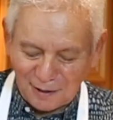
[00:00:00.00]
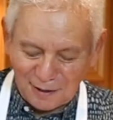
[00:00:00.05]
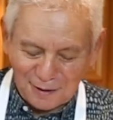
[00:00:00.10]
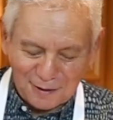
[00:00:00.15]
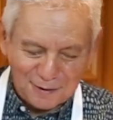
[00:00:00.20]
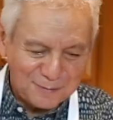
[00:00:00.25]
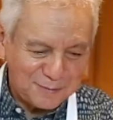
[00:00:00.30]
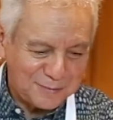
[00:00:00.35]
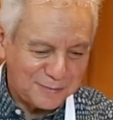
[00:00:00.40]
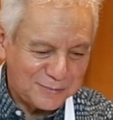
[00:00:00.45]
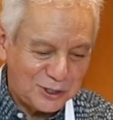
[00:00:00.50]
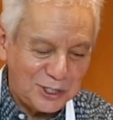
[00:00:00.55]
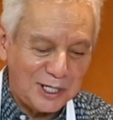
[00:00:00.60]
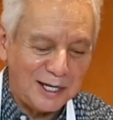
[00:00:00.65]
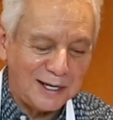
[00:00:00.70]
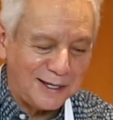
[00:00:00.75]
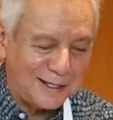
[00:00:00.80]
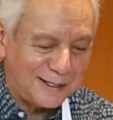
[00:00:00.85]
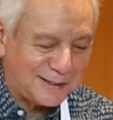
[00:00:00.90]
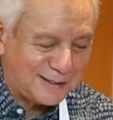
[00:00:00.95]
and
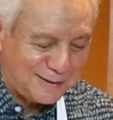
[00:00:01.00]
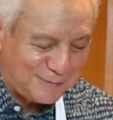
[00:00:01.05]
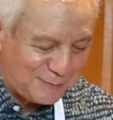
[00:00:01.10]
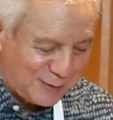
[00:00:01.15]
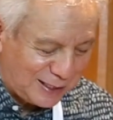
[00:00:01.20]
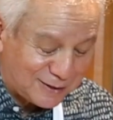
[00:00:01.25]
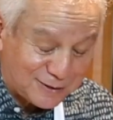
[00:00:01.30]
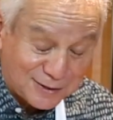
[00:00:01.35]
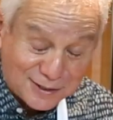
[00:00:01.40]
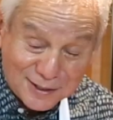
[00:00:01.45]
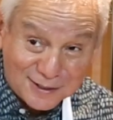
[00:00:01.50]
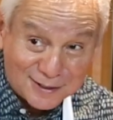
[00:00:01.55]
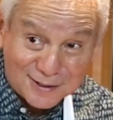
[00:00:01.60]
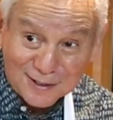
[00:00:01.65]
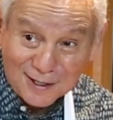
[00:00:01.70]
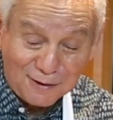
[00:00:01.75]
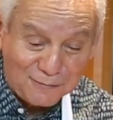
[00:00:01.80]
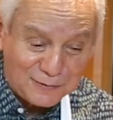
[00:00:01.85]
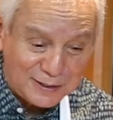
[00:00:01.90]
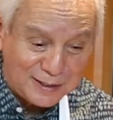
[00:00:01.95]
chiles. It's
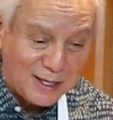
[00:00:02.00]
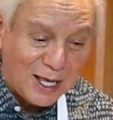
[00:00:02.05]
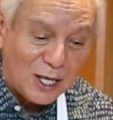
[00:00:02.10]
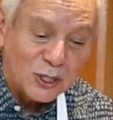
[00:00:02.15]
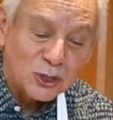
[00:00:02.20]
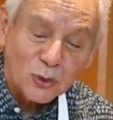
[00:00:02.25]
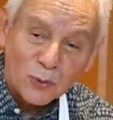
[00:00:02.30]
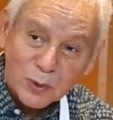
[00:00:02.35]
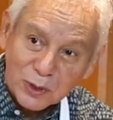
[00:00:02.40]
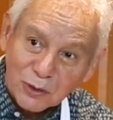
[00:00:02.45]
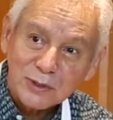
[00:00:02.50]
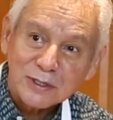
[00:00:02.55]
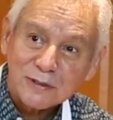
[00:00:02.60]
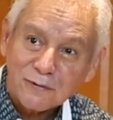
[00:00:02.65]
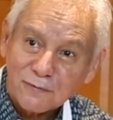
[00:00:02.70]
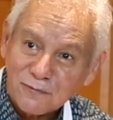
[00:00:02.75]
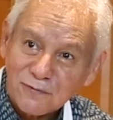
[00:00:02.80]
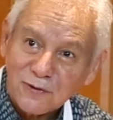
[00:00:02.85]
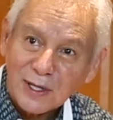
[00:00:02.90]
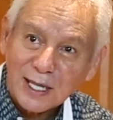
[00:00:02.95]
just lovely. So we're going
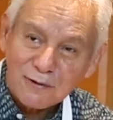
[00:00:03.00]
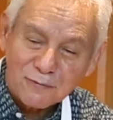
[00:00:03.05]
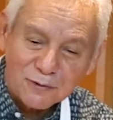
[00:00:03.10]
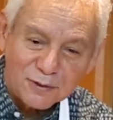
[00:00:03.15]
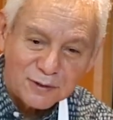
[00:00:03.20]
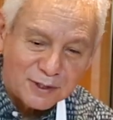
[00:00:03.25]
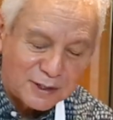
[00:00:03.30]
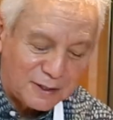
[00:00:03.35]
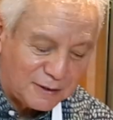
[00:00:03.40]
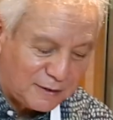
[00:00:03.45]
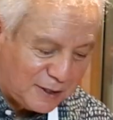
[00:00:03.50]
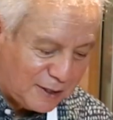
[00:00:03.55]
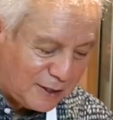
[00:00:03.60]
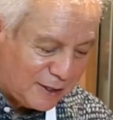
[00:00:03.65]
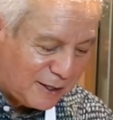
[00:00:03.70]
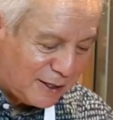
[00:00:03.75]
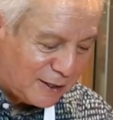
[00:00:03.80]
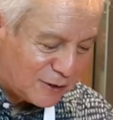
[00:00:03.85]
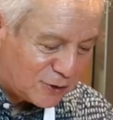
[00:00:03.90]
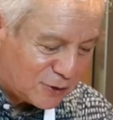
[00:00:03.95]
to flavor the
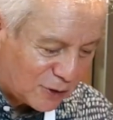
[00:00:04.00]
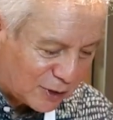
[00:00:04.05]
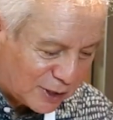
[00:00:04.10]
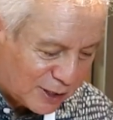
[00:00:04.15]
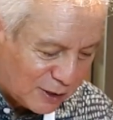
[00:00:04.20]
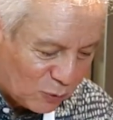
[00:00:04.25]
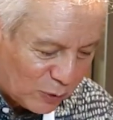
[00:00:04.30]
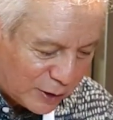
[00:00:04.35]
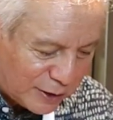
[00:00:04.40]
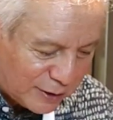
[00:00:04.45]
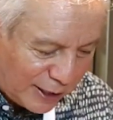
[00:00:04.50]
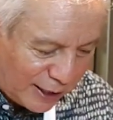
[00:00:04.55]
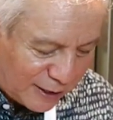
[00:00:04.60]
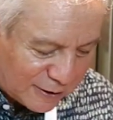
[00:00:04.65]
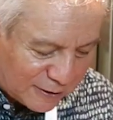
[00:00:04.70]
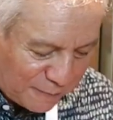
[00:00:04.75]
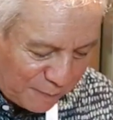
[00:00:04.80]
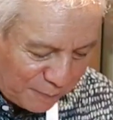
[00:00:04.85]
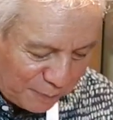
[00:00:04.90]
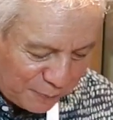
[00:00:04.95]
turkey with
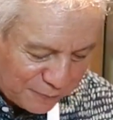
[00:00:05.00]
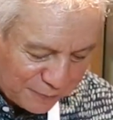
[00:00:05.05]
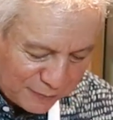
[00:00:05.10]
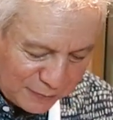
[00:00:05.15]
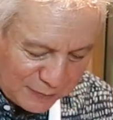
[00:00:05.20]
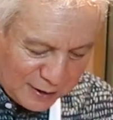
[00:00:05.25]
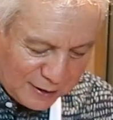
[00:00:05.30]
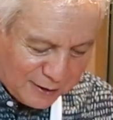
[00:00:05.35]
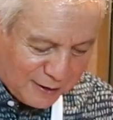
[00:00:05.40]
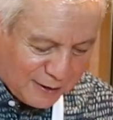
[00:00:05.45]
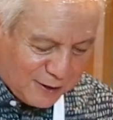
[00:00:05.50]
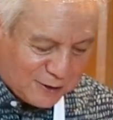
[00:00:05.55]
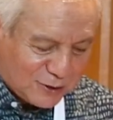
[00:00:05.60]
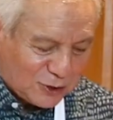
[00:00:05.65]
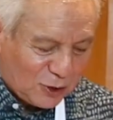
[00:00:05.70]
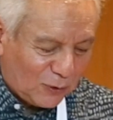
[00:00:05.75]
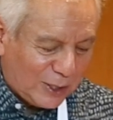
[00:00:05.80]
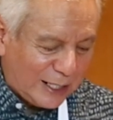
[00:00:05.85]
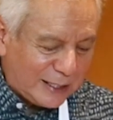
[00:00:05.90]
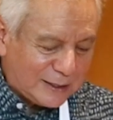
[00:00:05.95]
that.
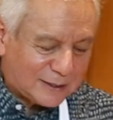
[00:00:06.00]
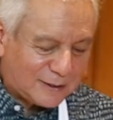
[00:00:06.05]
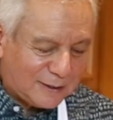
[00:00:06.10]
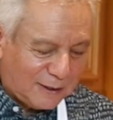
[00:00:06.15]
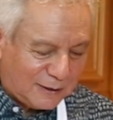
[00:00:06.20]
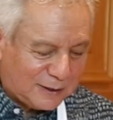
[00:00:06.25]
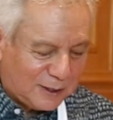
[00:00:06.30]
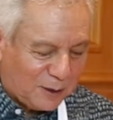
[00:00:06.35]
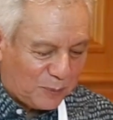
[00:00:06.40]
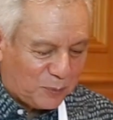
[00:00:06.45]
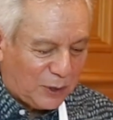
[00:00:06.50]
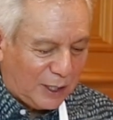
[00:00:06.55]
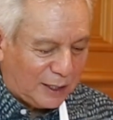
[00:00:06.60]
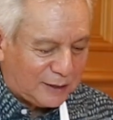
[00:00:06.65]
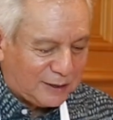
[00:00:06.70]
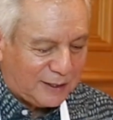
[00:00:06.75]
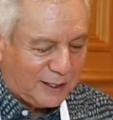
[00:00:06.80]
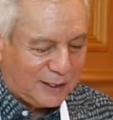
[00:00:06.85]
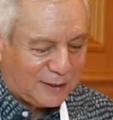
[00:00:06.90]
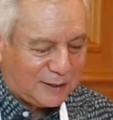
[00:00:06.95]
So let's start the
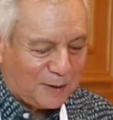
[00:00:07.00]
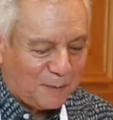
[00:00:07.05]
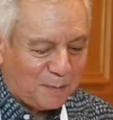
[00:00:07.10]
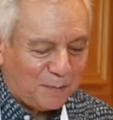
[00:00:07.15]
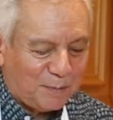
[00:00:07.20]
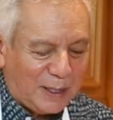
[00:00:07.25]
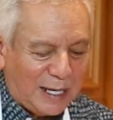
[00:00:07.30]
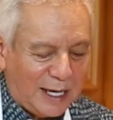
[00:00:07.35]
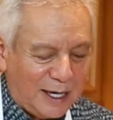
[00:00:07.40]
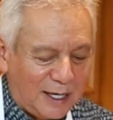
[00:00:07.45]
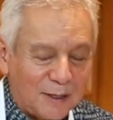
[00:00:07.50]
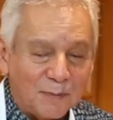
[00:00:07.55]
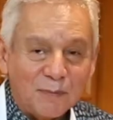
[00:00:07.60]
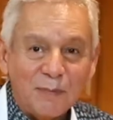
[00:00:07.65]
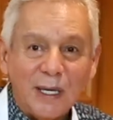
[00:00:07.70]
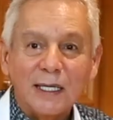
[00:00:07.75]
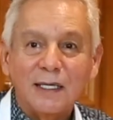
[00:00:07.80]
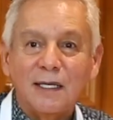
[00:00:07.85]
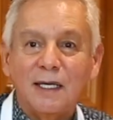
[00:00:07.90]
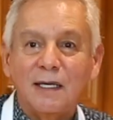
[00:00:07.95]
process by
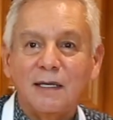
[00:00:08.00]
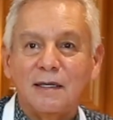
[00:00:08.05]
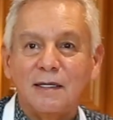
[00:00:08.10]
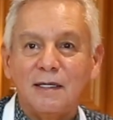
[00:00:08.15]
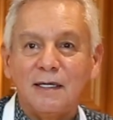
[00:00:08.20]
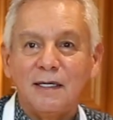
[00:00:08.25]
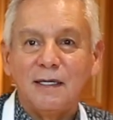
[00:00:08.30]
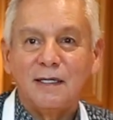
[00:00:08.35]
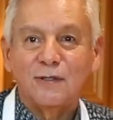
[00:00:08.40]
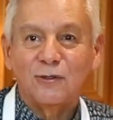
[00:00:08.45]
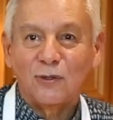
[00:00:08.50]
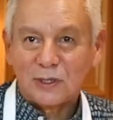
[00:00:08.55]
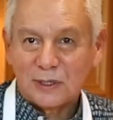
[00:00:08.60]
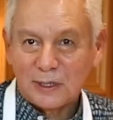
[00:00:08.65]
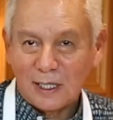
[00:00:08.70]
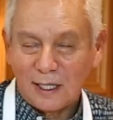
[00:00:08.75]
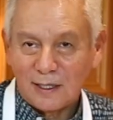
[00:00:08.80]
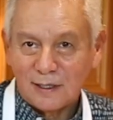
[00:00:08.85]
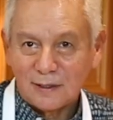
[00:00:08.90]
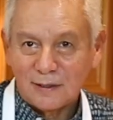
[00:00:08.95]
making the
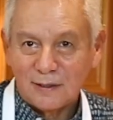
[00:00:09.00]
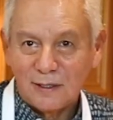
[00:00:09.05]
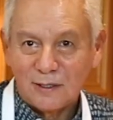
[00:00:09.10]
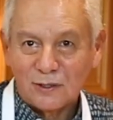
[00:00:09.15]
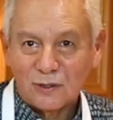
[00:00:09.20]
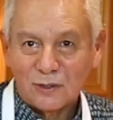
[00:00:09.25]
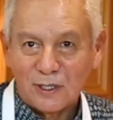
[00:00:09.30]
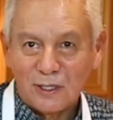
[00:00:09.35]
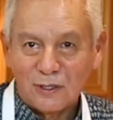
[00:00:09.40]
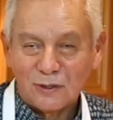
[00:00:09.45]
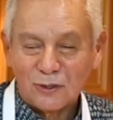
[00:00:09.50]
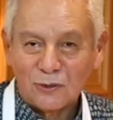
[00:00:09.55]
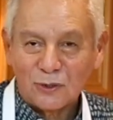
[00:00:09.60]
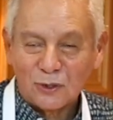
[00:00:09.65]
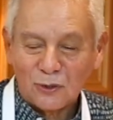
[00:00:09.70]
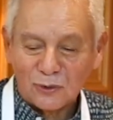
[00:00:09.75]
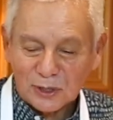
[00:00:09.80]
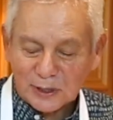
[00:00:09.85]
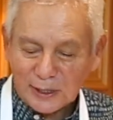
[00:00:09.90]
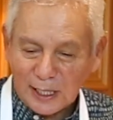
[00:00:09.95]
tostadas. These are
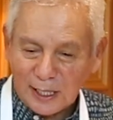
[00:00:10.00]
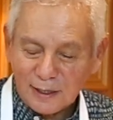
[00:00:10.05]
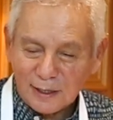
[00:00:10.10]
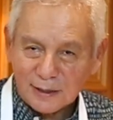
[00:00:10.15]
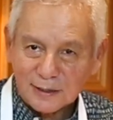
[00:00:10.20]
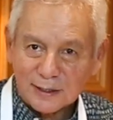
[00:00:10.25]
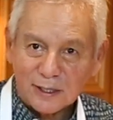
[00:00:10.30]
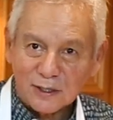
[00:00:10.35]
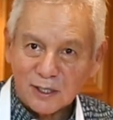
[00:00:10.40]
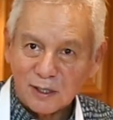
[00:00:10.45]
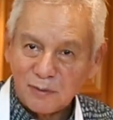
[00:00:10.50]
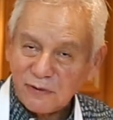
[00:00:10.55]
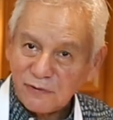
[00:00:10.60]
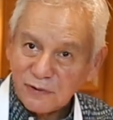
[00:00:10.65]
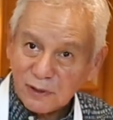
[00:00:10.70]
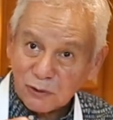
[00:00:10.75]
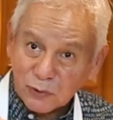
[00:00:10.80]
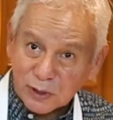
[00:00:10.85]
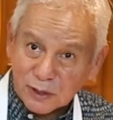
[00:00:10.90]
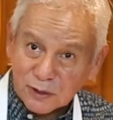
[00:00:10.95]
tostadas that are going to
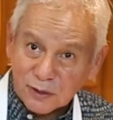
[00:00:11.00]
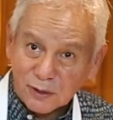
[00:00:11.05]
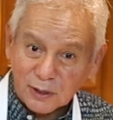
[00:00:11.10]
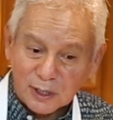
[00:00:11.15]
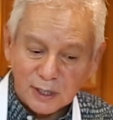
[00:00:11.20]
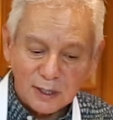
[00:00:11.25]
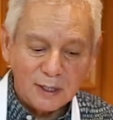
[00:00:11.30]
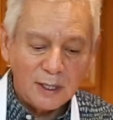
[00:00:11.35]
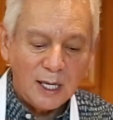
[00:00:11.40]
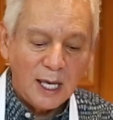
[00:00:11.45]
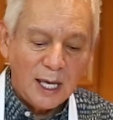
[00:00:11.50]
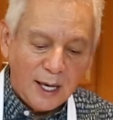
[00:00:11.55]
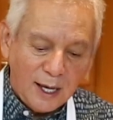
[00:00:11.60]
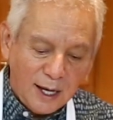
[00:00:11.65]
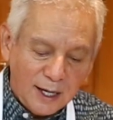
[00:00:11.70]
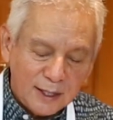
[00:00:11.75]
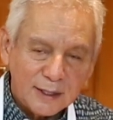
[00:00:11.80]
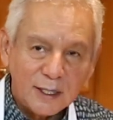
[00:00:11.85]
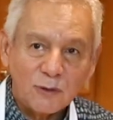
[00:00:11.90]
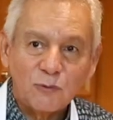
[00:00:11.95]
be filled with turkey,
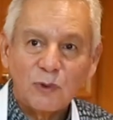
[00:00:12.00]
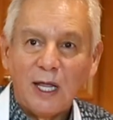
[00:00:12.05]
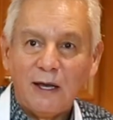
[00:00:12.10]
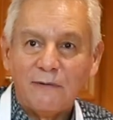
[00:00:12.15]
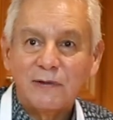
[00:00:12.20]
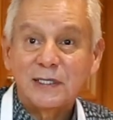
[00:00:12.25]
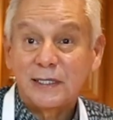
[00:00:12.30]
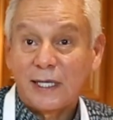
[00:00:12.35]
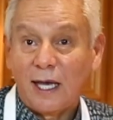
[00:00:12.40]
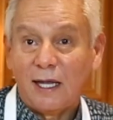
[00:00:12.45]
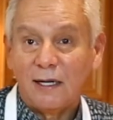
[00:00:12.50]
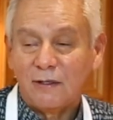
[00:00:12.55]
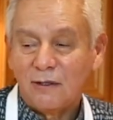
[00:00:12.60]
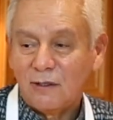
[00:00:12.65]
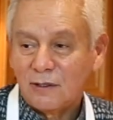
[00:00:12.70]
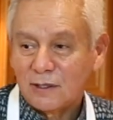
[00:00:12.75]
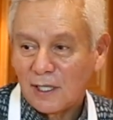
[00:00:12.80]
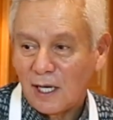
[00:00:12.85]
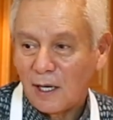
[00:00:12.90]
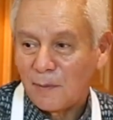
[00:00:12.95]
and then we'll have a
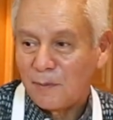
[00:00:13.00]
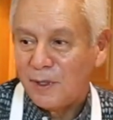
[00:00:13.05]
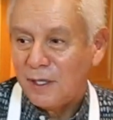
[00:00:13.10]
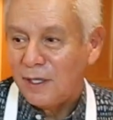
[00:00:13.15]
salad on top.